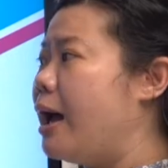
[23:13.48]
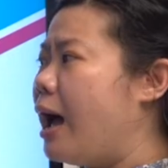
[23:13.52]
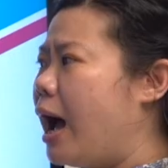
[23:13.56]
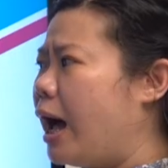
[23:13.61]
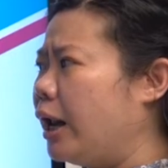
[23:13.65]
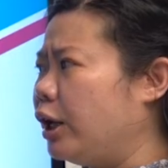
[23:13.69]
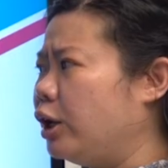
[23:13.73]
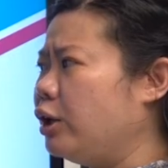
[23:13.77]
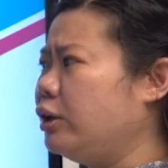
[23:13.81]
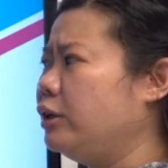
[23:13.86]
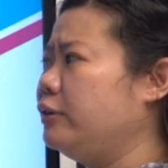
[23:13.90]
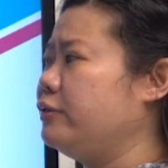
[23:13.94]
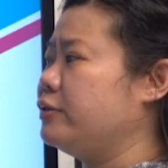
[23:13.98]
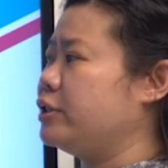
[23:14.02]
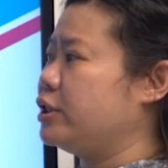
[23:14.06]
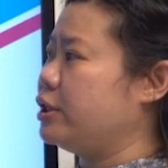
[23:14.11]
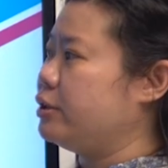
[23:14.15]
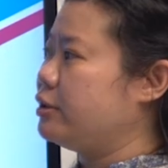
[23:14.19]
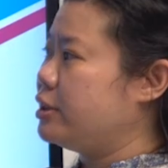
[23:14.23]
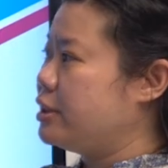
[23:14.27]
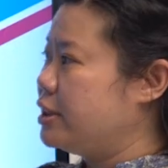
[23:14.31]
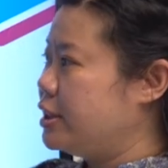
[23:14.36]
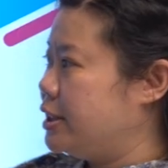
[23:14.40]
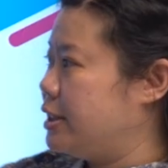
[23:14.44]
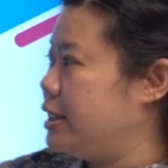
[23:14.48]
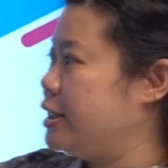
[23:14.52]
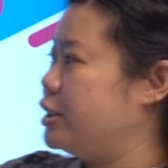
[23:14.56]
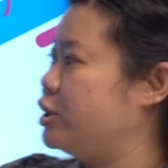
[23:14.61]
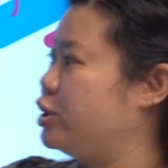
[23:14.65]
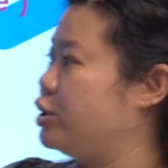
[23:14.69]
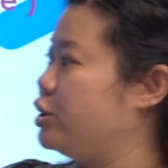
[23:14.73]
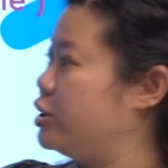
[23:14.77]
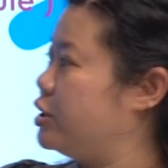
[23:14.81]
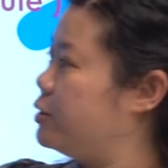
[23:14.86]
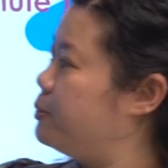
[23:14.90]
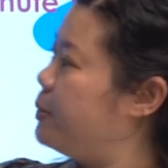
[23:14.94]
A lot of students
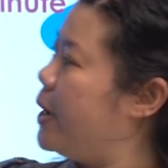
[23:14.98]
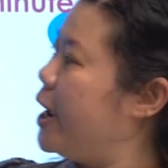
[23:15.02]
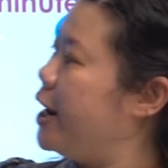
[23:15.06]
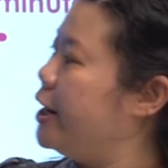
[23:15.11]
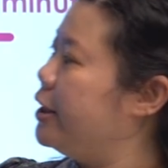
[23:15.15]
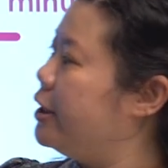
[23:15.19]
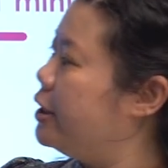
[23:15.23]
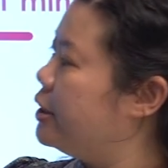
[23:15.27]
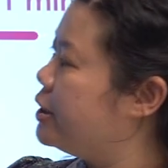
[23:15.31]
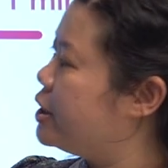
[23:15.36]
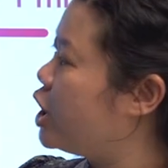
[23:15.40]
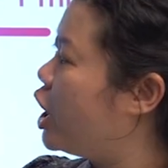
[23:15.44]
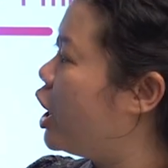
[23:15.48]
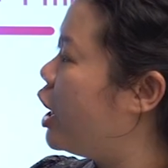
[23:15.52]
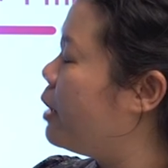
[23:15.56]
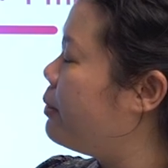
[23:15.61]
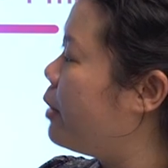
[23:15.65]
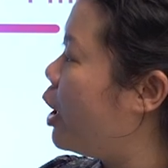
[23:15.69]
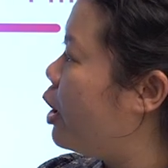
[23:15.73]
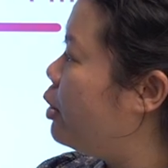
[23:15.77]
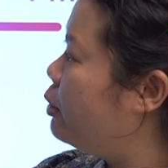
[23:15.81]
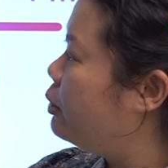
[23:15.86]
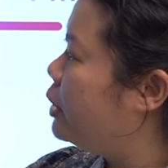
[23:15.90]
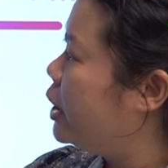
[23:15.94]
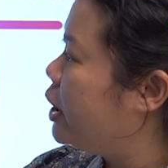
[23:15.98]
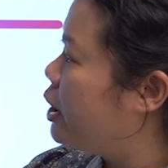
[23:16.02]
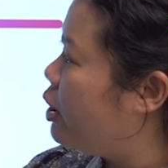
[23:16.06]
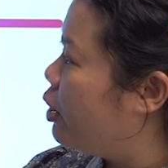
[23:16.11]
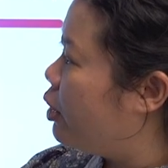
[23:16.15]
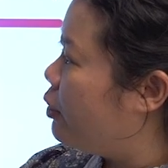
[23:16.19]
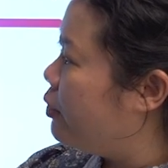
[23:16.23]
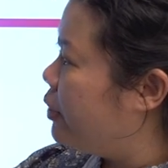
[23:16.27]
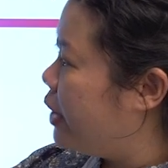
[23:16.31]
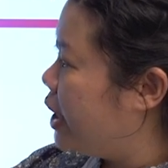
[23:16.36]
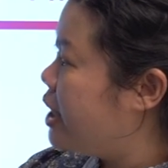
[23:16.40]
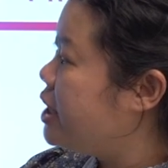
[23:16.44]
spend time only
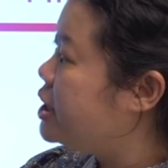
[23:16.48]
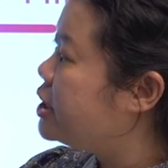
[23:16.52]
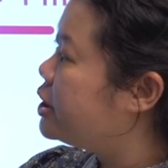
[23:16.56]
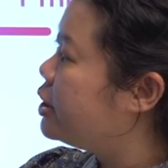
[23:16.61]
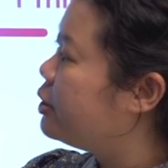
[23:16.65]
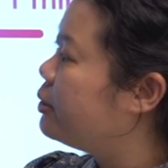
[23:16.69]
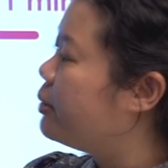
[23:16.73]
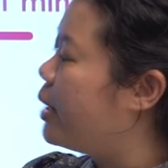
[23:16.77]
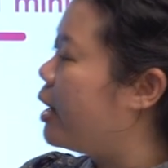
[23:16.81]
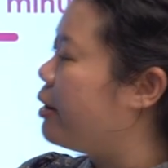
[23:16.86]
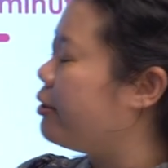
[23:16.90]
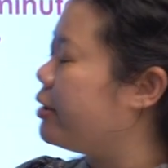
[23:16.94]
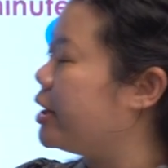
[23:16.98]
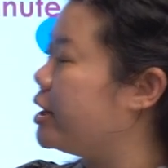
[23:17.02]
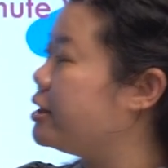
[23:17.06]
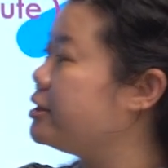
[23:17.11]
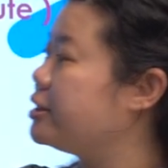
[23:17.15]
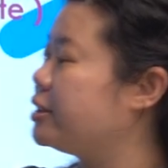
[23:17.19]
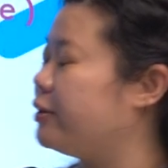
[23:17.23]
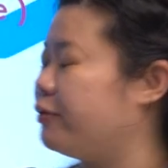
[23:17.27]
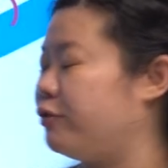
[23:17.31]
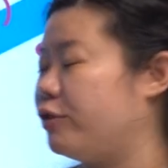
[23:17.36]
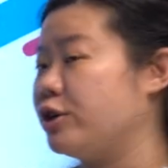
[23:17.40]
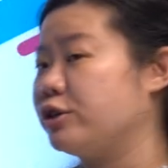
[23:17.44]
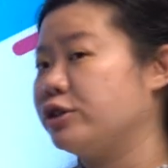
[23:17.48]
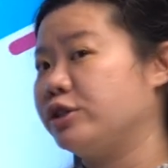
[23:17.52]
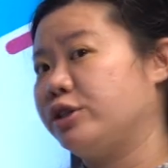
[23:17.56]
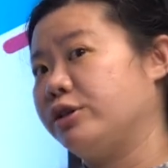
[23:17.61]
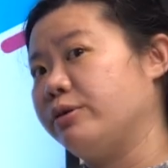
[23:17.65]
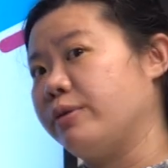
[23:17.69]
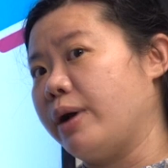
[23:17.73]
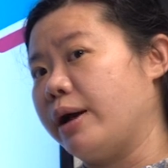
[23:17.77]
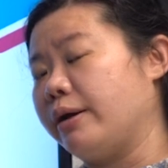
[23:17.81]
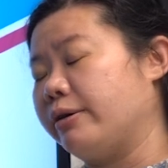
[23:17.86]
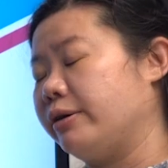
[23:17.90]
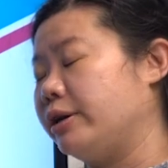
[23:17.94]
on these 2 areas, the first
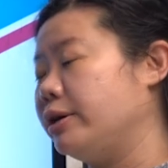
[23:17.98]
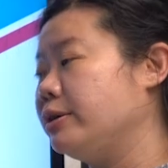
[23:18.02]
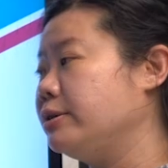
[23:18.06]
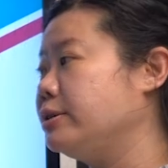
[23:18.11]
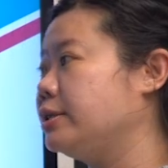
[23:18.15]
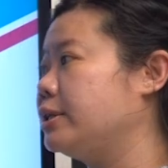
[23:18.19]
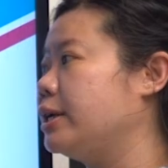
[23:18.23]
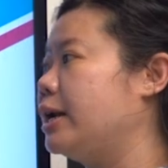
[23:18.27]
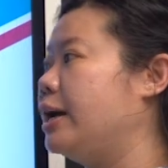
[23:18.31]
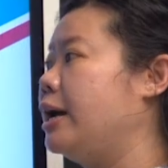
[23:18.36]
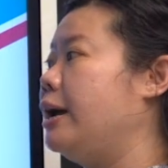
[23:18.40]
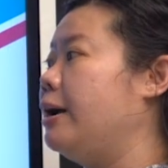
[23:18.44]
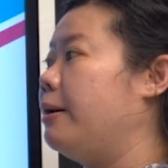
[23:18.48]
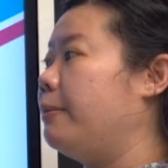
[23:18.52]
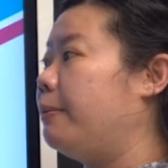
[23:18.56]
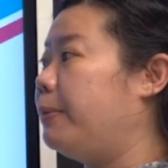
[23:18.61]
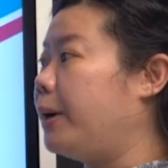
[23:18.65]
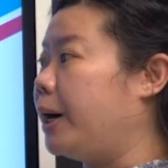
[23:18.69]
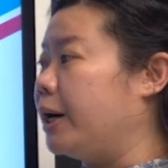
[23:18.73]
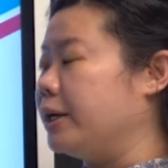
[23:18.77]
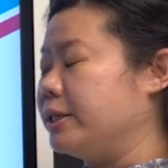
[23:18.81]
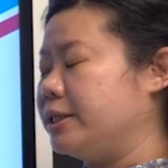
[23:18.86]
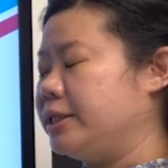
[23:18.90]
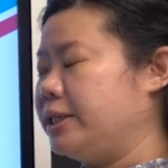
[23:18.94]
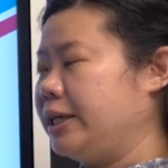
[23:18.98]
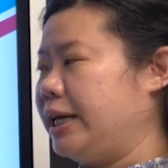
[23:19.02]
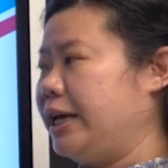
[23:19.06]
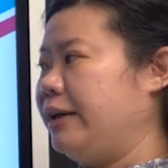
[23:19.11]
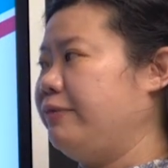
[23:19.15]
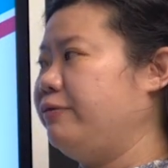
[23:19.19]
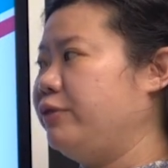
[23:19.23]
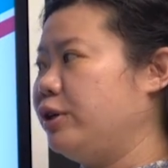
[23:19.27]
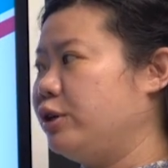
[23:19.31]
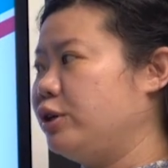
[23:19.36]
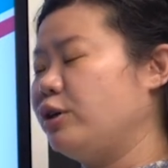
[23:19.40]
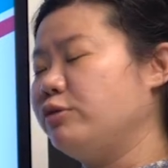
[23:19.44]
2 areas. But
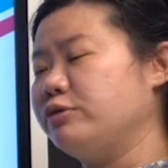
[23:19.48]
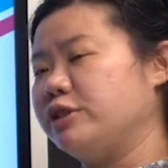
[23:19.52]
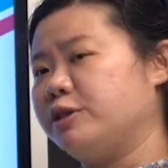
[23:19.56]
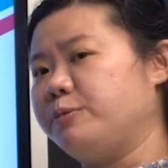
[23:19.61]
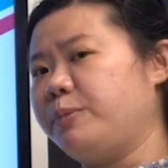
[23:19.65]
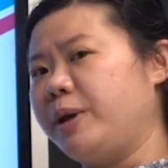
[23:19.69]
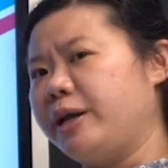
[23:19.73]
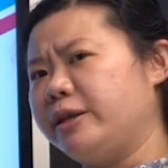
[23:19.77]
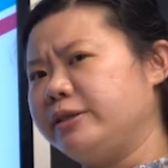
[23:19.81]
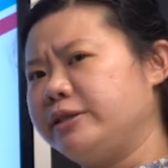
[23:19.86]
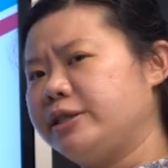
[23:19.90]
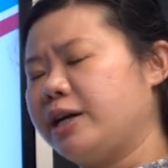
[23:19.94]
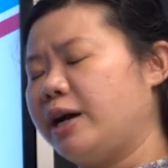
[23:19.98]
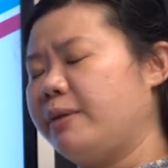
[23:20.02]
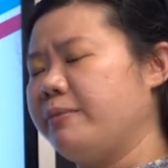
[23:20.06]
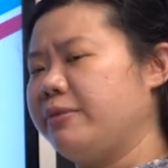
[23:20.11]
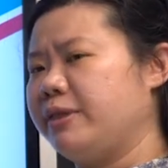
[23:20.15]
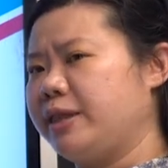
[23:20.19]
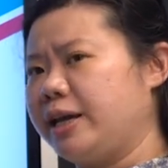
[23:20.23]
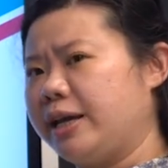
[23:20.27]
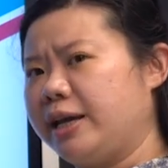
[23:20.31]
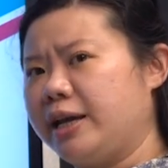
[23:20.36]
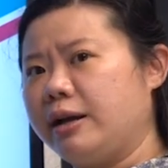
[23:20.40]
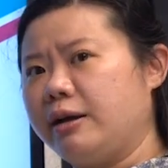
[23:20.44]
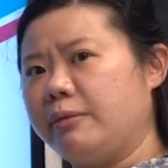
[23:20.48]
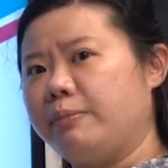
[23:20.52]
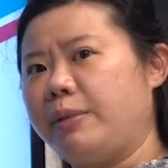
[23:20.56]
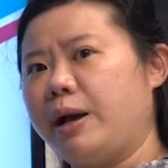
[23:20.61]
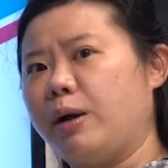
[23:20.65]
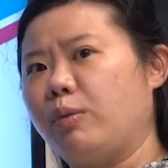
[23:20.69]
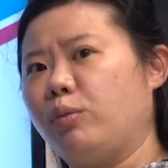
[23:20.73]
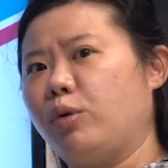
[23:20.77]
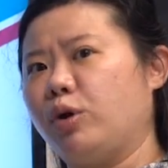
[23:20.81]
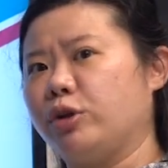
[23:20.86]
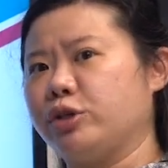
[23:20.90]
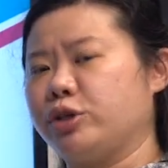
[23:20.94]
if you don't spend time thinking
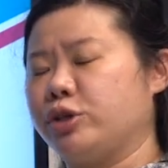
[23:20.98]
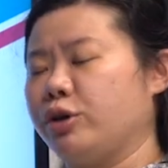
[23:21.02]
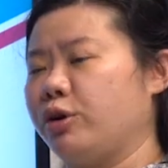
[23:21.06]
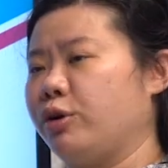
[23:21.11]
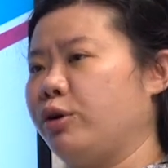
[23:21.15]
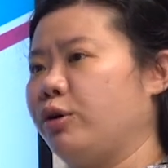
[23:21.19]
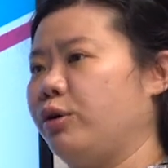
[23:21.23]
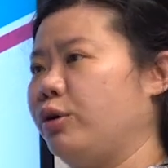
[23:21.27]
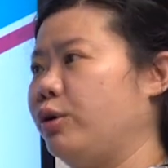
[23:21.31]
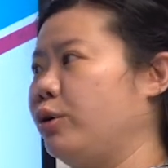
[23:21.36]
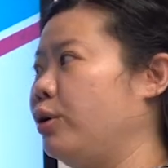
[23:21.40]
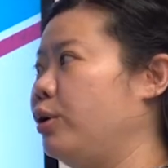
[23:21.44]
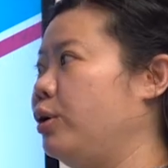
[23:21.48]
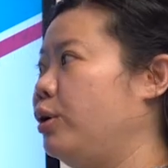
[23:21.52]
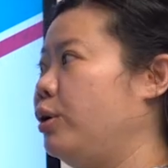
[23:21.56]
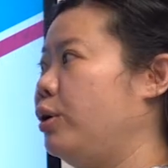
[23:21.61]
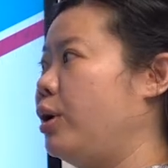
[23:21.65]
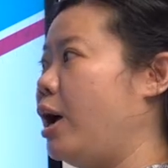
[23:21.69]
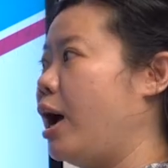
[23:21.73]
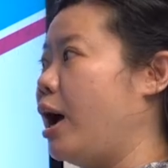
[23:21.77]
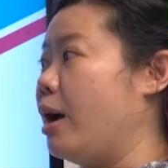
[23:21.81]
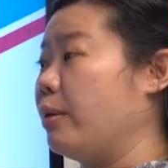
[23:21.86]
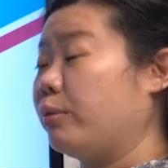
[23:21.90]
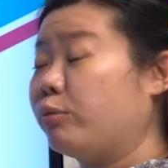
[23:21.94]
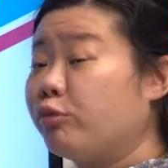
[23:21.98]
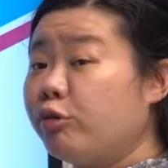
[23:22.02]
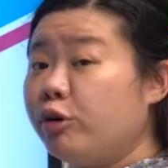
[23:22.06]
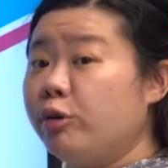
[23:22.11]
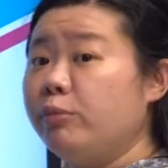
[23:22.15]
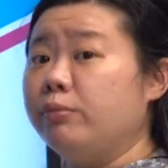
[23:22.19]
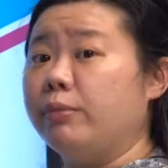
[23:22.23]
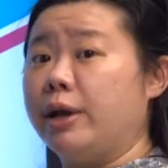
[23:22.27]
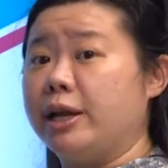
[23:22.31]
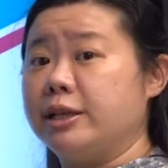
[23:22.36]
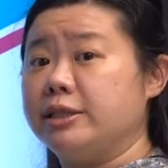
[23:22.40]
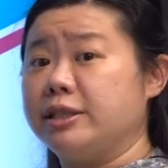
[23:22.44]
about what your
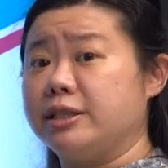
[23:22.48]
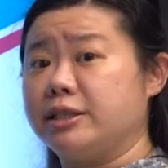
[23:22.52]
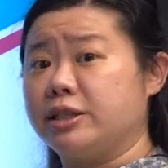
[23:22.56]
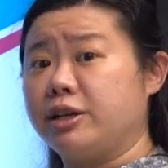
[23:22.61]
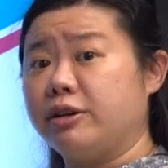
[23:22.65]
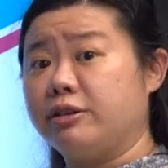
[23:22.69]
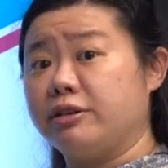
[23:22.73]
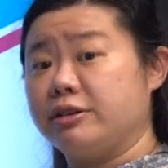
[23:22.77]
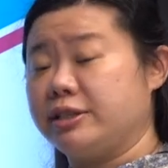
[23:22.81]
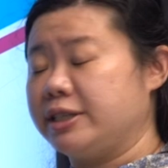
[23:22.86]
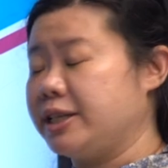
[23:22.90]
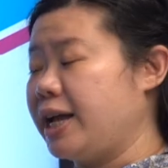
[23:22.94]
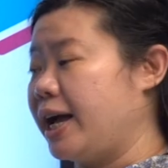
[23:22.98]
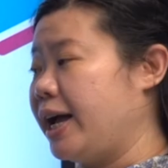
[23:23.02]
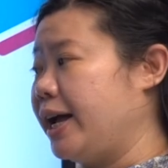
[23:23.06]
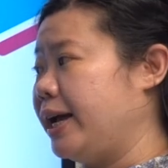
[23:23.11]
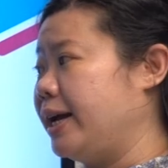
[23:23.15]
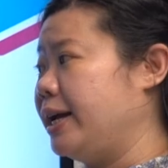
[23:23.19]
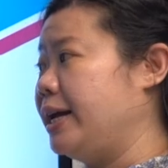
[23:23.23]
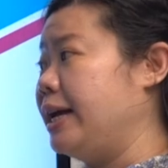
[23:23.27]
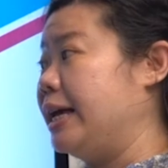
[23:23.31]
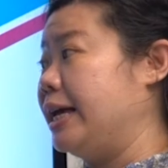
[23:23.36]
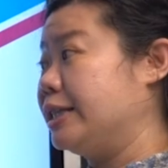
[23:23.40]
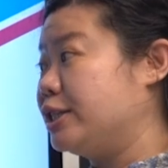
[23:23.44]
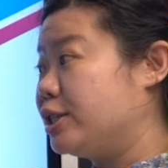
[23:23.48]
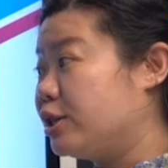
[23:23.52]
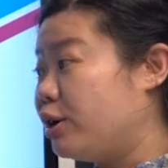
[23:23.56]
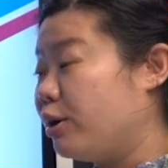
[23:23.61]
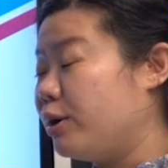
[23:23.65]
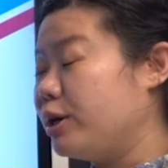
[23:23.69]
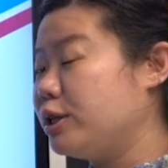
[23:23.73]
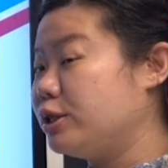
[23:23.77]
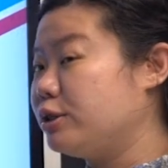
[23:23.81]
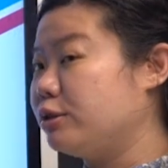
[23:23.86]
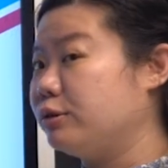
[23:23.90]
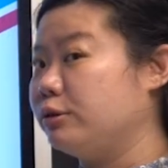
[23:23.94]
group mates is going to say, it's
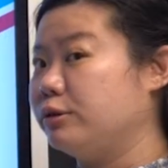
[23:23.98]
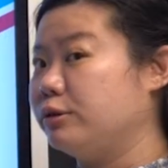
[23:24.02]
going